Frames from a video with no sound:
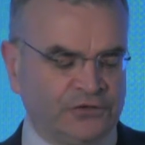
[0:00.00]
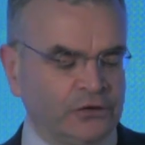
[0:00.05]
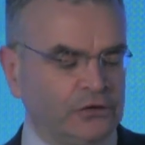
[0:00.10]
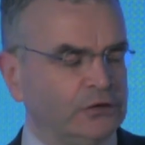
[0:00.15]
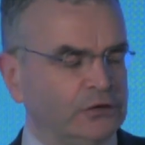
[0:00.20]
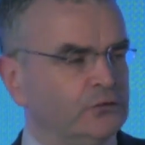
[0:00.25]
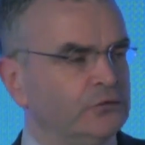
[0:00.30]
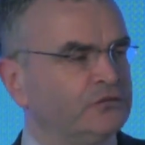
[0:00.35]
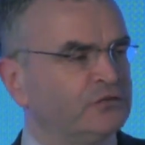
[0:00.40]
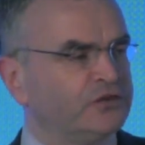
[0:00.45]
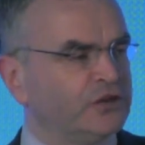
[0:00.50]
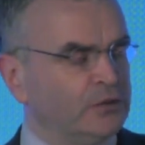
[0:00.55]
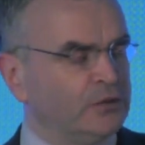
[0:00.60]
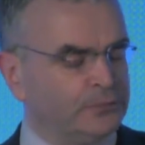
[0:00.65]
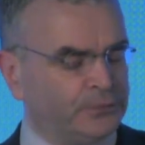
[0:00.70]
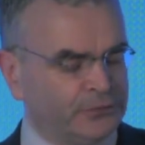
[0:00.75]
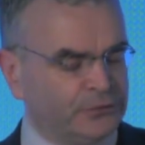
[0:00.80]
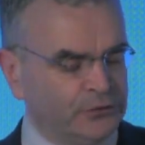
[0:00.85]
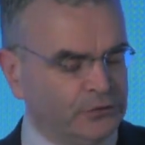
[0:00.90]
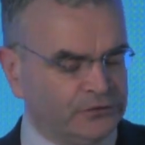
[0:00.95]
includes
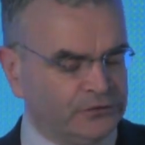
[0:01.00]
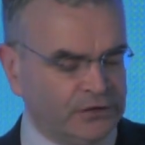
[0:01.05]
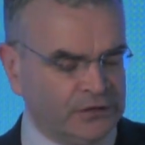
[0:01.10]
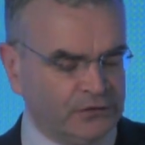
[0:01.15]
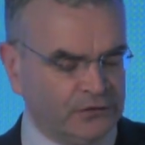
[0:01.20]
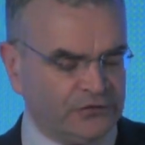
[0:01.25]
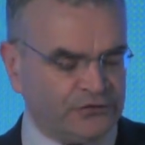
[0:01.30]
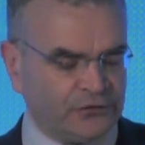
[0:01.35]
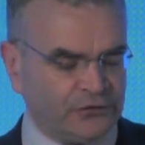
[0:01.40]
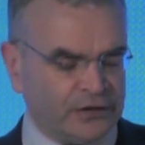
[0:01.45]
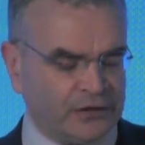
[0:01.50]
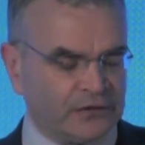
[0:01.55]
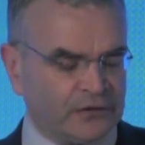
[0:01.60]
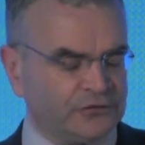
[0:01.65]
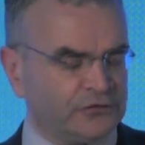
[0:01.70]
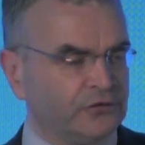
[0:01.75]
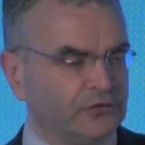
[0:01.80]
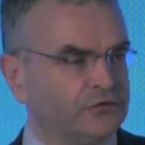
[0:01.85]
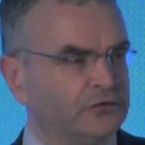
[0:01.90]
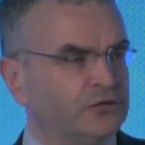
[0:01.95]
improved industry
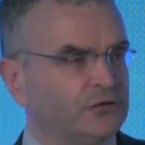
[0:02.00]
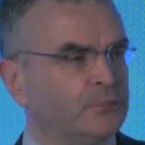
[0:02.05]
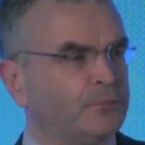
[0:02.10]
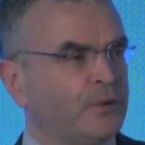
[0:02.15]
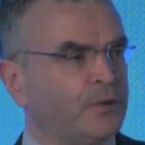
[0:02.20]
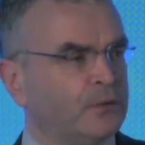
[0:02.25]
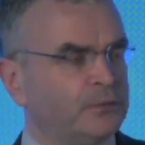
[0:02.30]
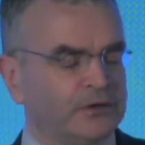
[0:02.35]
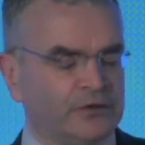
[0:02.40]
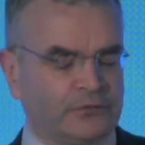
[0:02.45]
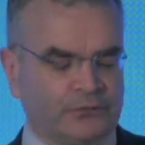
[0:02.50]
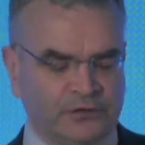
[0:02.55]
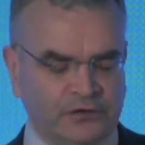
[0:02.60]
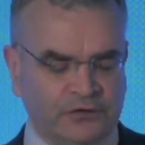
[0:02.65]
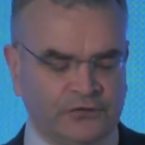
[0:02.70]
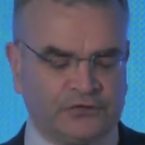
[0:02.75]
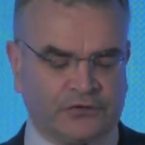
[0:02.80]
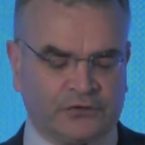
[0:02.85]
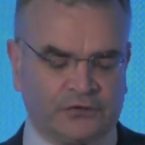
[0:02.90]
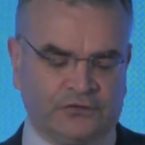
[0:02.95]
access to the public
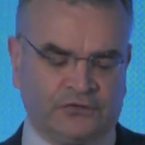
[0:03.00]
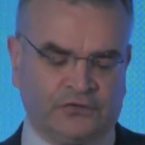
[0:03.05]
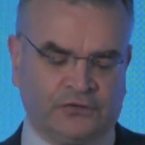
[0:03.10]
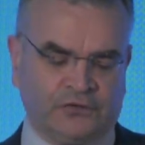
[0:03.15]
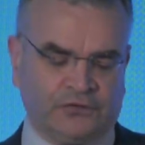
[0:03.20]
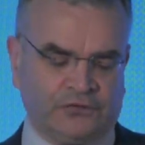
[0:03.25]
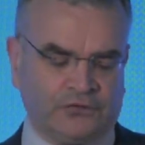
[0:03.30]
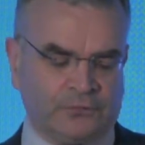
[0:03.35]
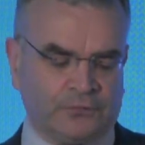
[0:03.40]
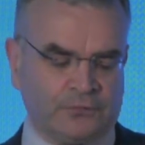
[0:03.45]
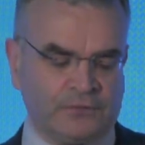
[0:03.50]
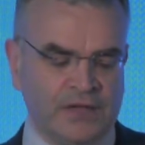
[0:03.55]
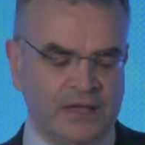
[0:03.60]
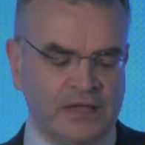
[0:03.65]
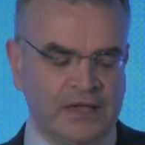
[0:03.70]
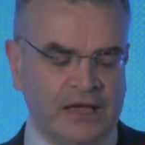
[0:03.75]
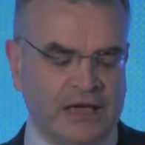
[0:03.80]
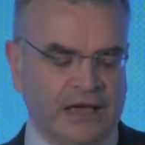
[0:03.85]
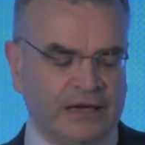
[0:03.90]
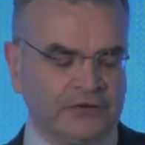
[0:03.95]
research system
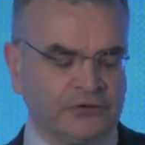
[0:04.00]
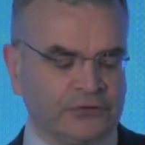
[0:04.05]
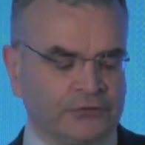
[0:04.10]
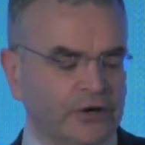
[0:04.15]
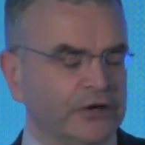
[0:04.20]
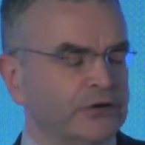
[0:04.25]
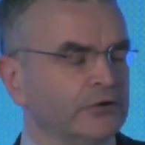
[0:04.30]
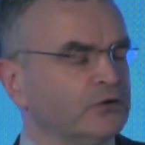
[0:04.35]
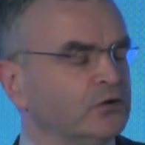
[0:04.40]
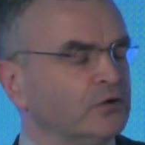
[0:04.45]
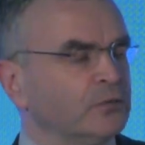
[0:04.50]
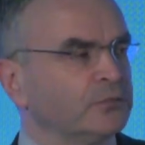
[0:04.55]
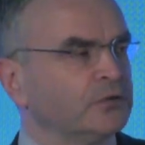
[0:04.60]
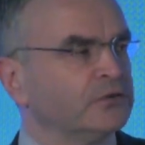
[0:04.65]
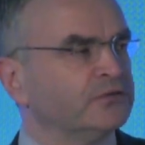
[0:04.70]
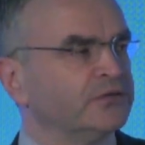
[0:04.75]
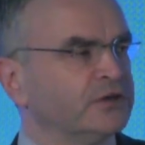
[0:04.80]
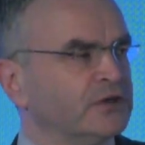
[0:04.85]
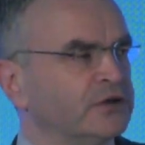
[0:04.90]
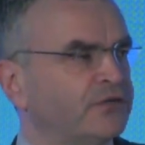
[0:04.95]
and a greater number
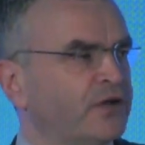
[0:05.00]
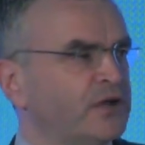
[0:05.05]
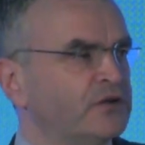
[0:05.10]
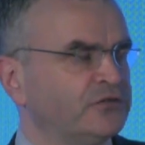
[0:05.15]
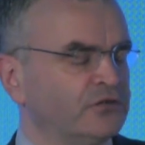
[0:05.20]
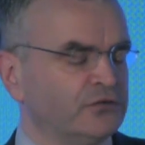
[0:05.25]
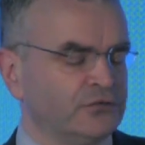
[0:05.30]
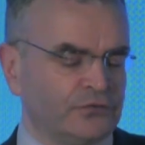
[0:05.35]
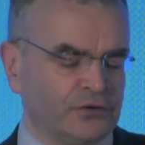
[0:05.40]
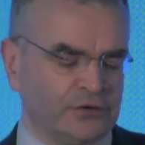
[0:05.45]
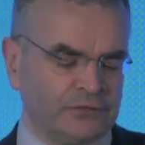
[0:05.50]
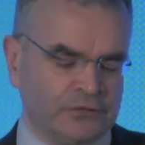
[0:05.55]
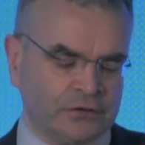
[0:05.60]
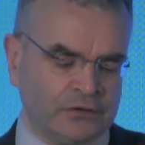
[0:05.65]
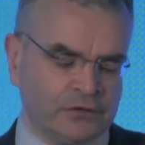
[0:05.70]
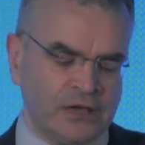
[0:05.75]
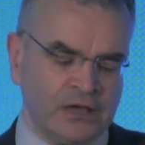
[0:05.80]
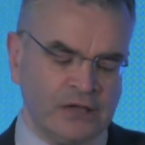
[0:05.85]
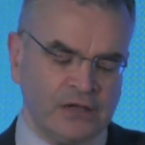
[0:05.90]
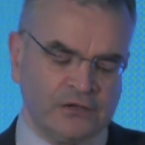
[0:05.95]
of
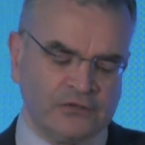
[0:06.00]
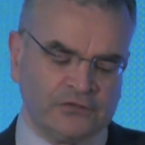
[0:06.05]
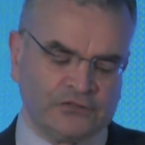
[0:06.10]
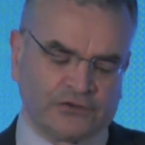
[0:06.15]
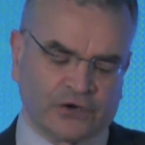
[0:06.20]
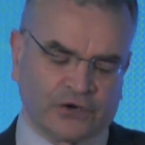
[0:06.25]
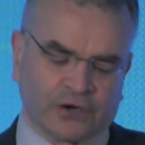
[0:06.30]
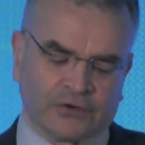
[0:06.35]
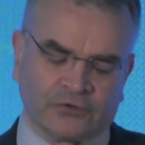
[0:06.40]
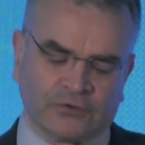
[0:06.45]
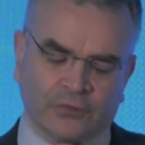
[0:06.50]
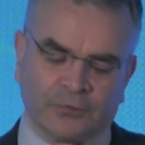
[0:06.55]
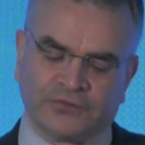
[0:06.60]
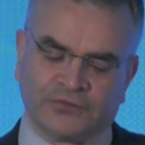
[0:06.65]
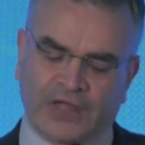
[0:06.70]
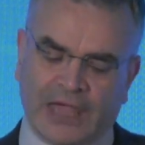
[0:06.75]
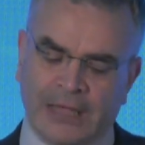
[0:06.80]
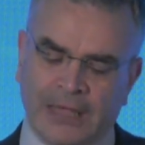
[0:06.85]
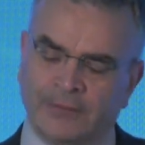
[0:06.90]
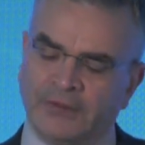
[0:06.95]
innovation-driven startups
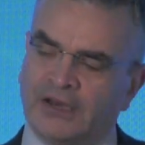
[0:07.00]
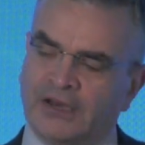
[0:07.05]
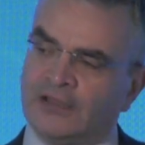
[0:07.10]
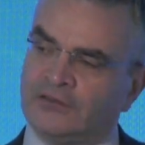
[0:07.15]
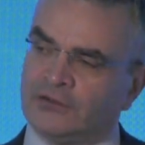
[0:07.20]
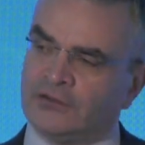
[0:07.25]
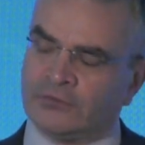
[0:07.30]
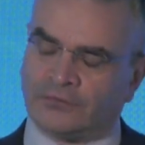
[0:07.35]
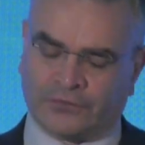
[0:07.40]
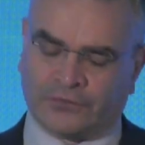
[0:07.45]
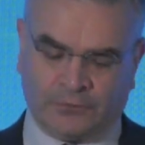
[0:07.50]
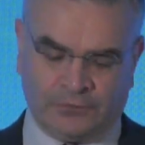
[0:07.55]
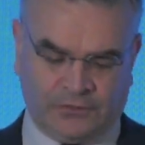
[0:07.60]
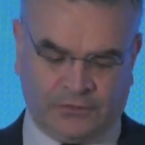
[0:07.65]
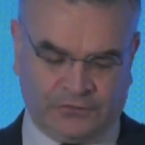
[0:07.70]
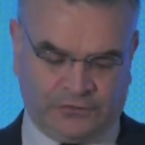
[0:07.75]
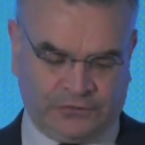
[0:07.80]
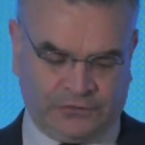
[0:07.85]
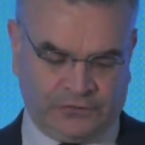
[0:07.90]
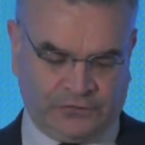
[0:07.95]
emanating from
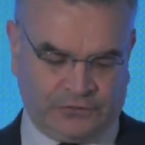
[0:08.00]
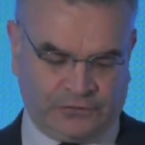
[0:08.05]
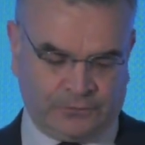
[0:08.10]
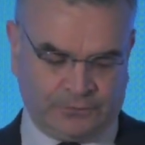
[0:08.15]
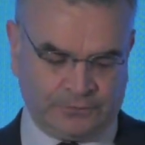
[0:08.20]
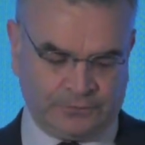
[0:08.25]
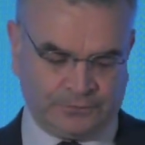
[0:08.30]
this system.